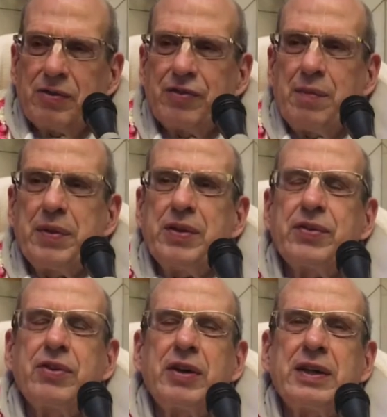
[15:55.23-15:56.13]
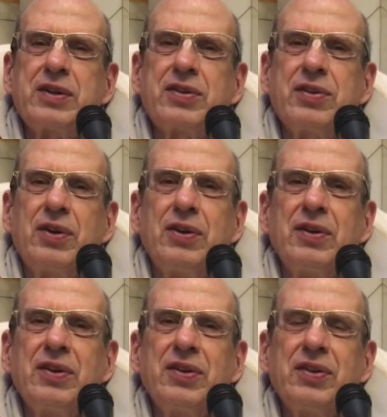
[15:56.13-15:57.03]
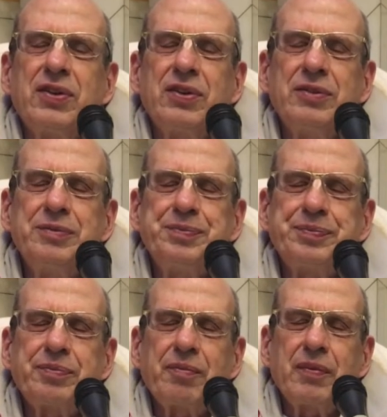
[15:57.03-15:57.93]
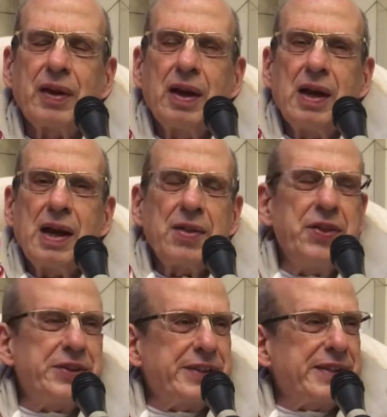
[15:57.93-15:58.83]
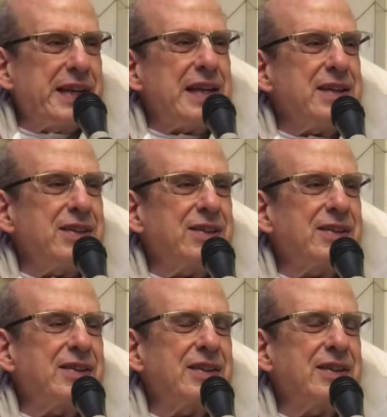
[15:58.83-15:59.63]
from these great souls the taste